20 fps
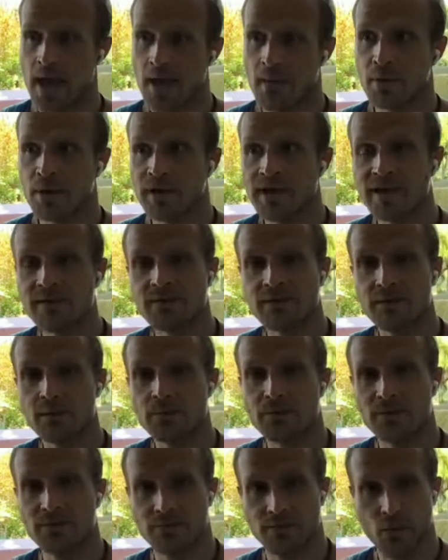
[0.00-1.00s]
But even
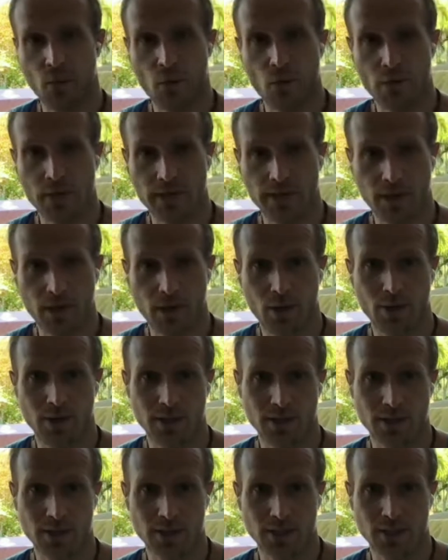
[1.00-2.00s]
before we go
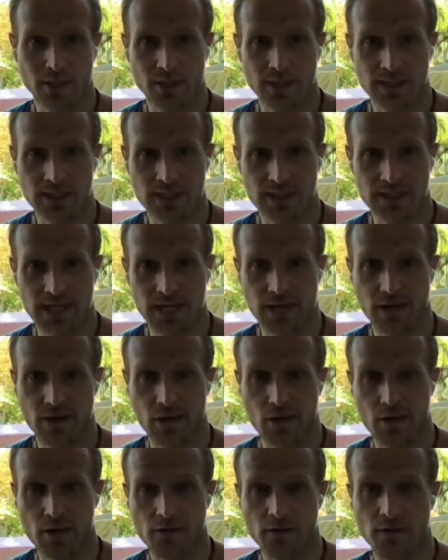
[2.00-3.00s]
into the state
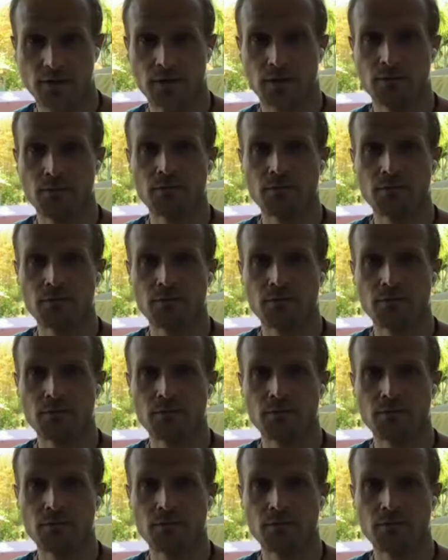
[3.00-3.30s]
of